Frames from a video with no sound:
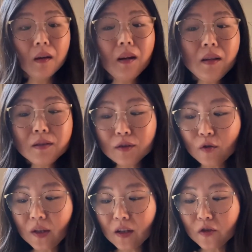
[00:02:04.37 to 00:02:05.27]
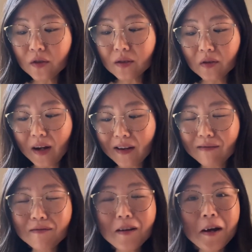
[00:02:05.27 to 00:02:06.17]
it is so delicious, so
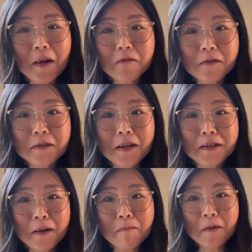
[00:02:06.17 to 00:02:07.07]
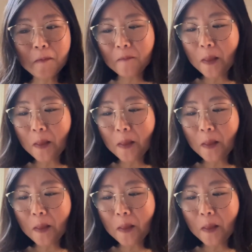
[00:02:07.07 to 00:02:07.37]
I have to say something.